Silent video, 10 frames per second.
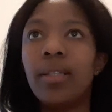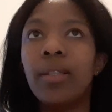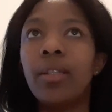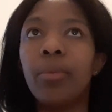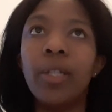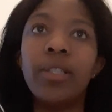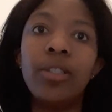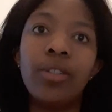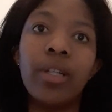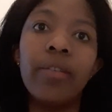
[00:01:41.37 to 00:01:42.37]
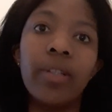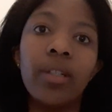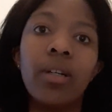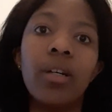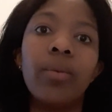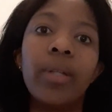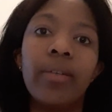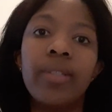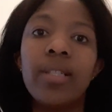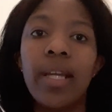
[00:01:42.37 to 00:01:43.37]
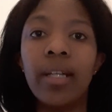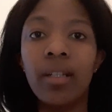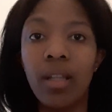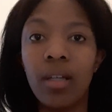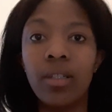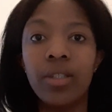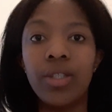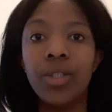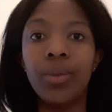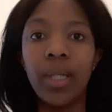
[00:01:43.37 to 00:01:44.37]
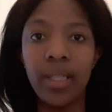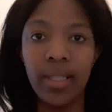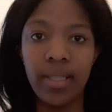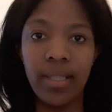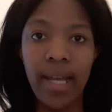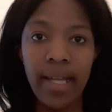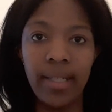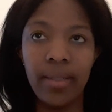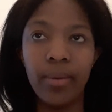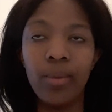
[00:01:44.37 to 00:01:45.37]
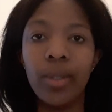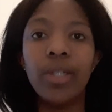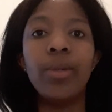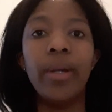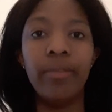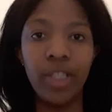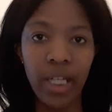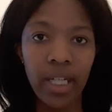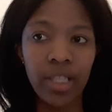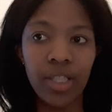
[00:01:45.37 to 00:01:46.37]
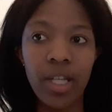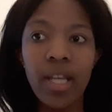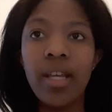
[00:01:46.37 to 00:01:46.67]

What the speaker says: the person driving the car would have to take longer to understand what you have changed.